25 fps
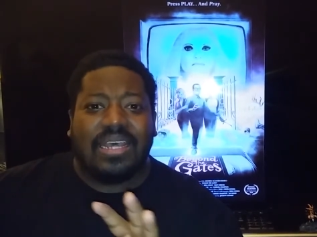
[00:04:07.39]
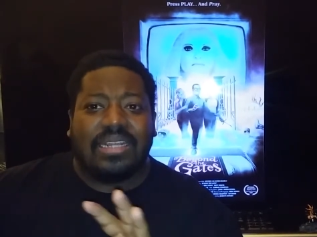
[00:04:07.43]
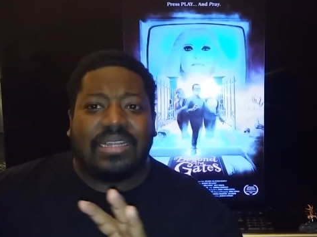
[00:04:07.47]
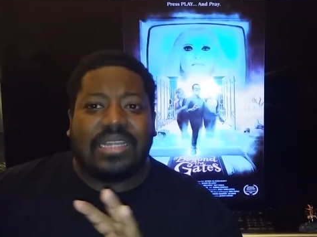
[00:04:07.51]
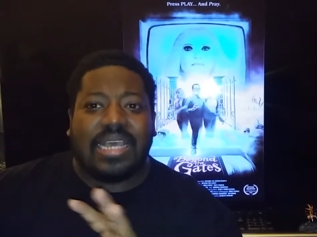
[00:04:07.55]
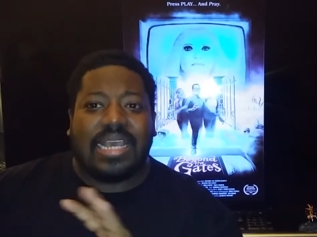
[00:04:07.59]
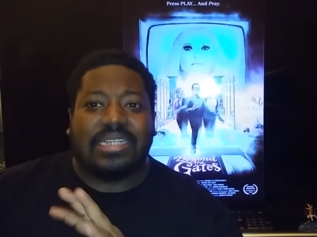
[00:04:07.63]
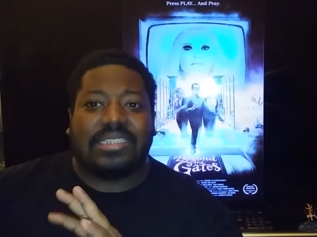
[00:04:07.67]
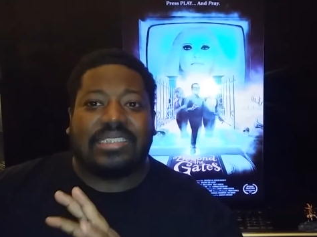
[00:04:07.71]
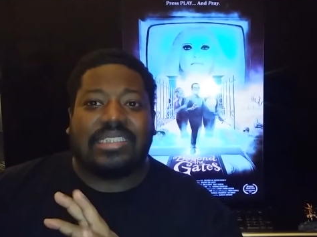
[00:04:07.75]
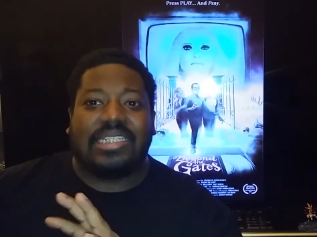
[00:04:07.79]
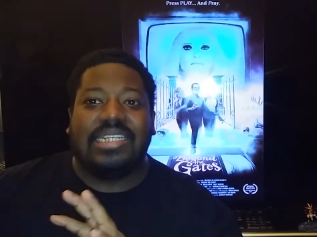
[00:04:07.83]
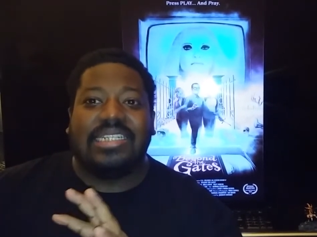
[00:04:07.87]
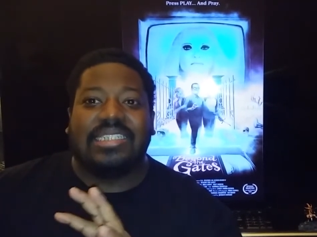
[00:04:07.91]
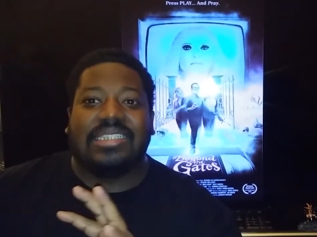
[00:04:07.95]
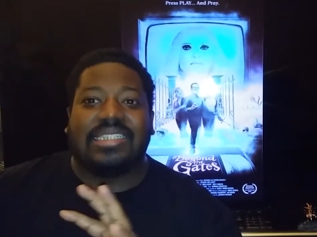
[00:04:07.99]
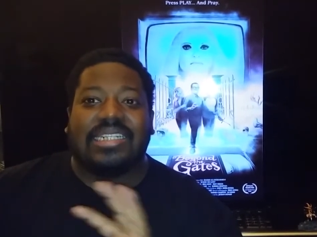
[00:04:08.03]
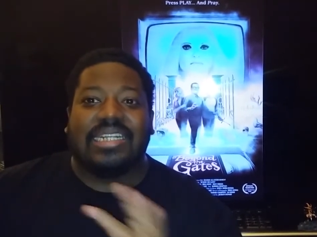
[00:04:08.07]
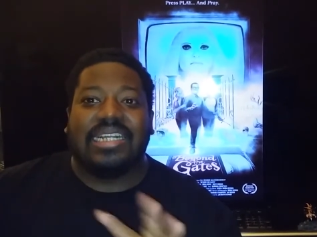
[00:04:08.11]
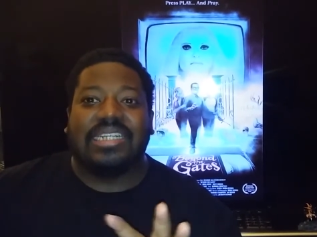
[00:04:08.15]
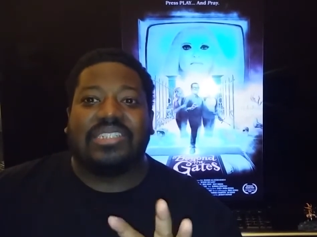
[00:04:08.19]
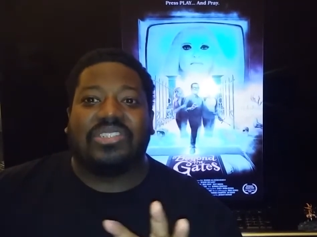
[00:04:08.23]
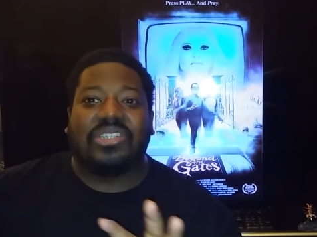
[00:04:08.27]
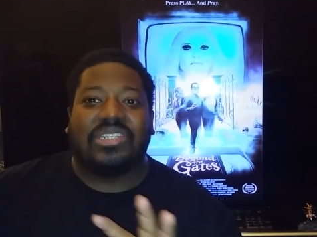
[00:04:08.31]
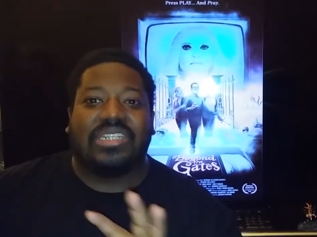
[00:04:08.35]
That she's
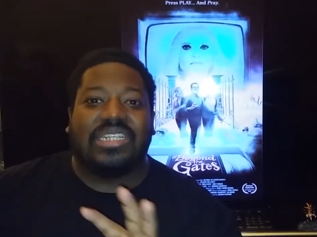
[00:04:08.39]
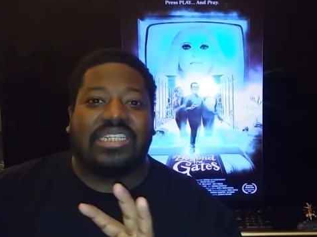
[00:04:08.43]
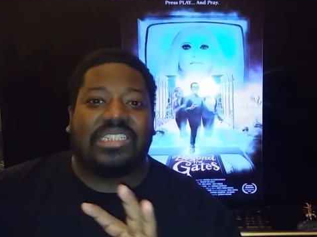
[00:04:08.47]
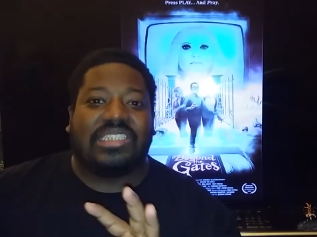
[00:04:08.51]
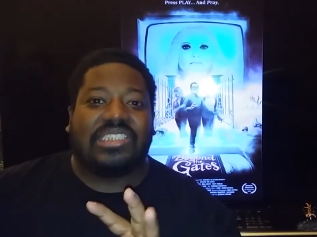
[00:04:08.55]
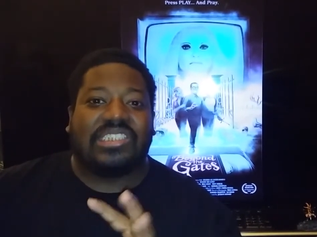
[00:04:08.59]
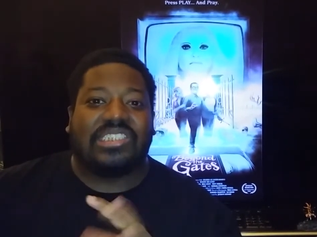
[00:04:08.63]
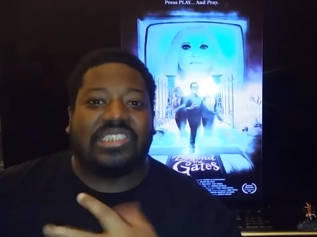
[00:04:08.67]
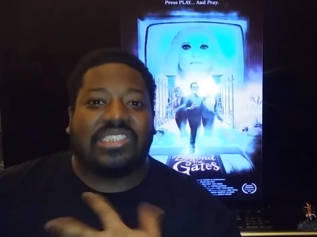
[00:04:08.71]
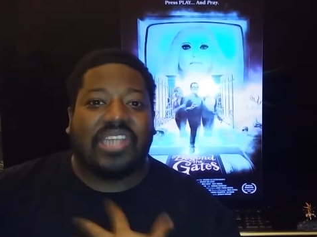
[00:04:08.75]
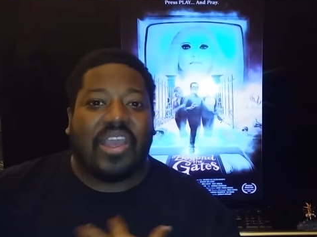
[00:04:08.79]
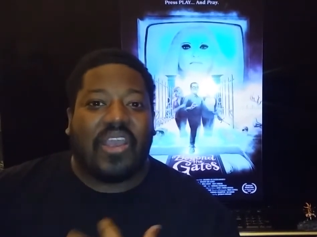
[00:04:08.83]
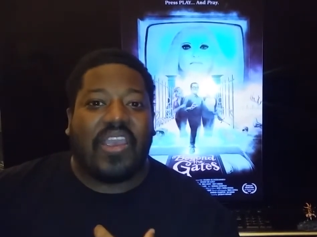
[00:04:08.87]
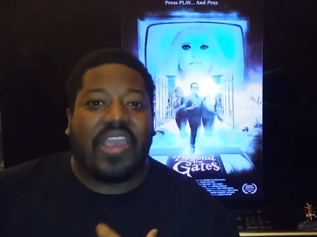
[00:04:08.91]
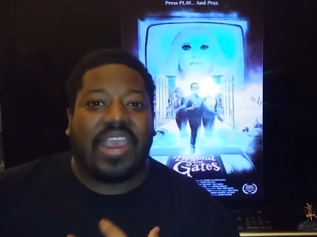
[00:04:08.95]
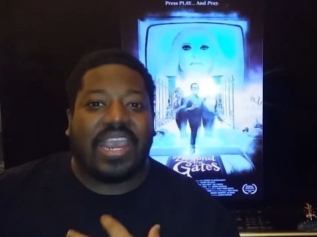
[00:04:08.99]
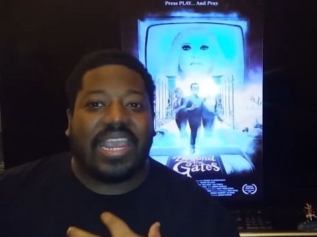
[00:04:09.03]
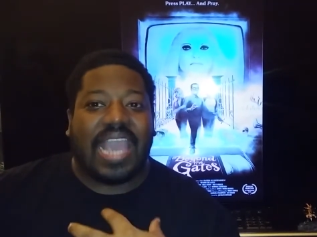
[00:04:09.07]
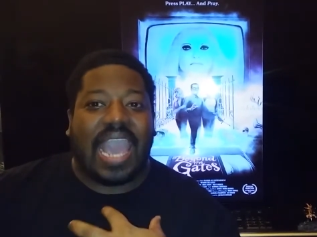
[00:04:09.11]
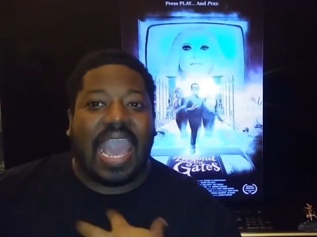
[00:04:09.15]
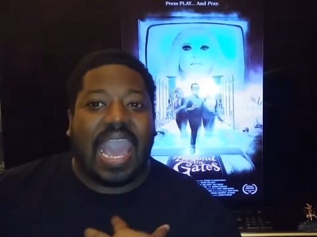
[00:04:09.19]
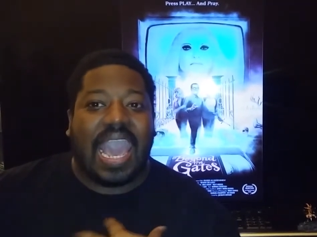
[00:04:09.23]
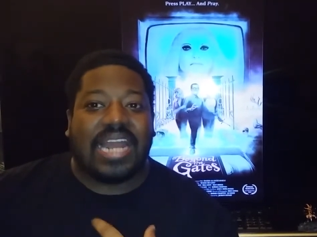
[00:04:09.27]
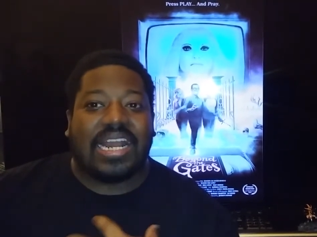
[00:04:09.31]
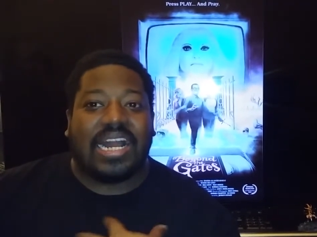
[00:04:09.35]
literally
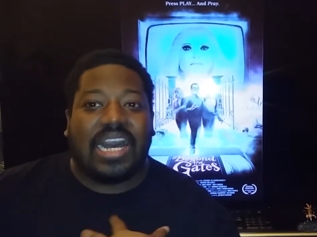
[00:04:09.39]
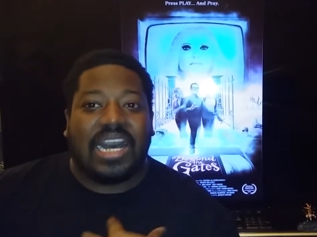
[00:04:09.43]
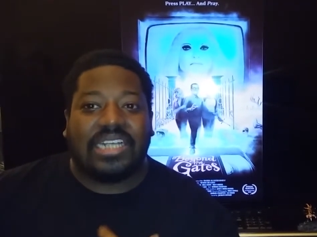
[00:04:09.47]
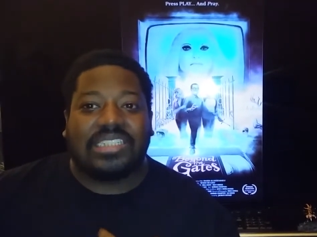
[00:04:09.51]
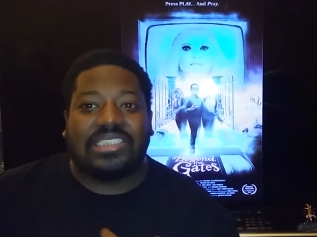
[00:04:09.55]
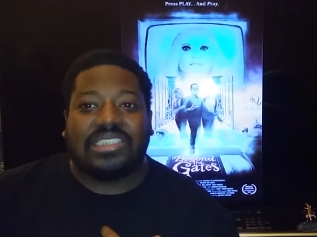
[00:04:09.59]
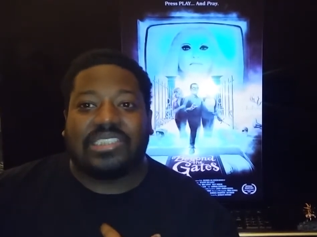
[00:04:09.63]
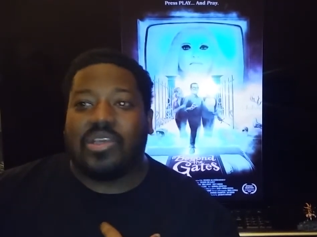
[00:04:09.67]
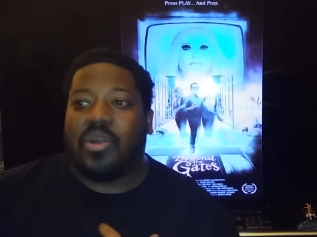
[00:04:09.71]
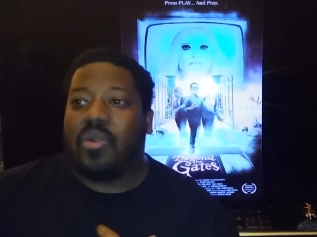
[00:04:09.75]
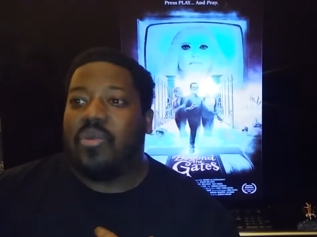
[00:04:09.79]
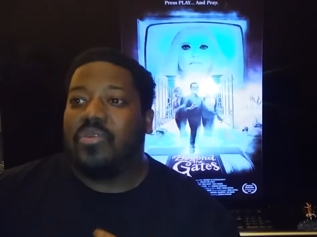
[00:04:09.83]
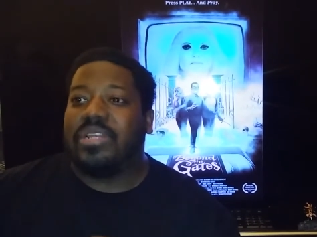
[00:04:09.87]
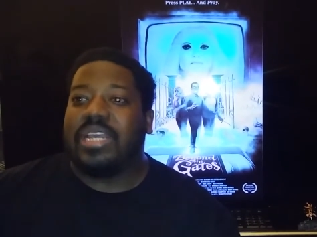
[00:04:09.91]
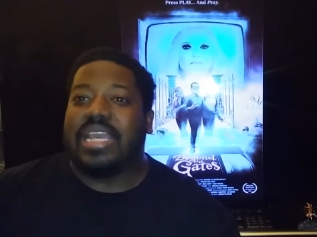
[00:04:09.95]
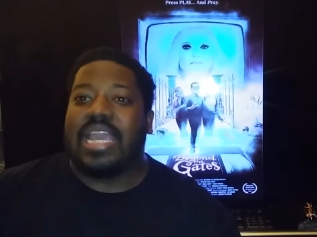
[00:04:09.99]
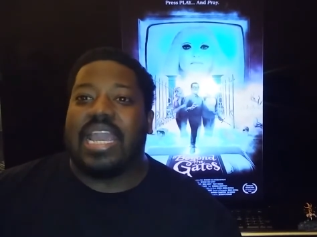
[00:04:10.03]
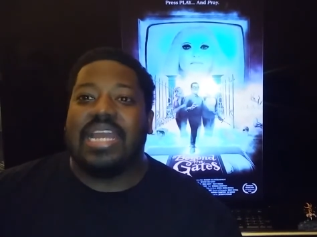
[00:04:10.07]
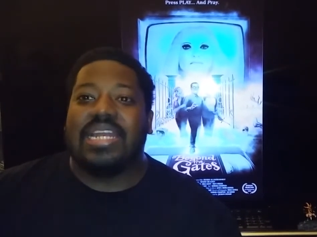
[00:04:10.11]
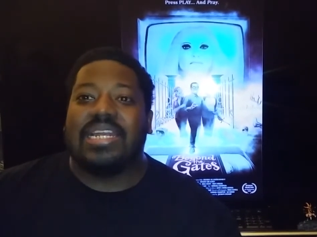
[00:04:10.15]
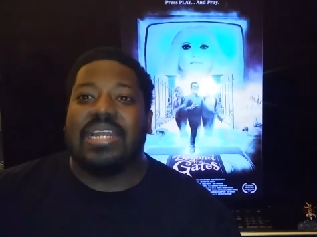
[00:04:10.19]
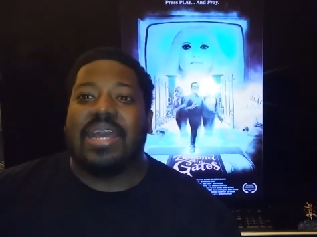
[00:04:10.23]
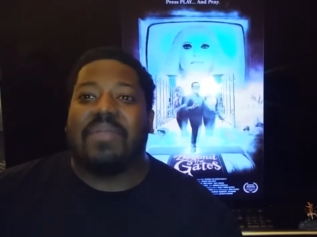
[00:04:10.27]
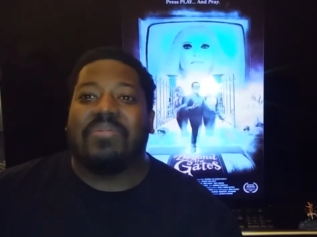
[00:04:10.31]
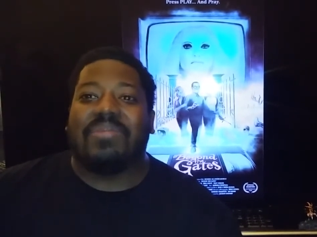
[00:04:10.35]
staring at us. So they
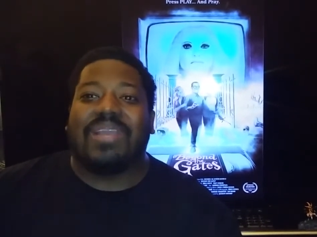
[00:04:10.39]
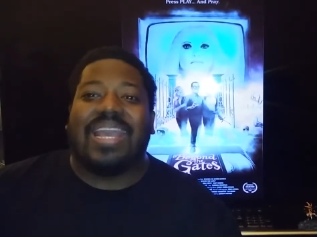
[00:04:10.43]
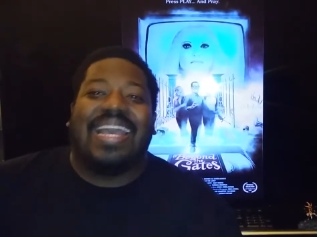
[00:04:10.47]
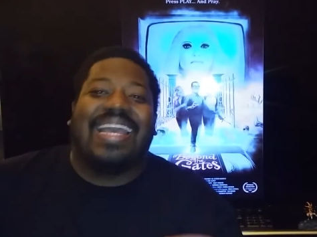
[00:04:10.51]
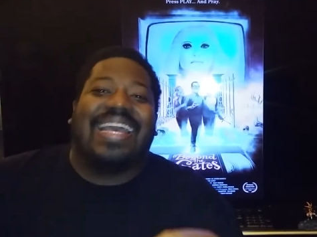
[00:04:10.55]
end up...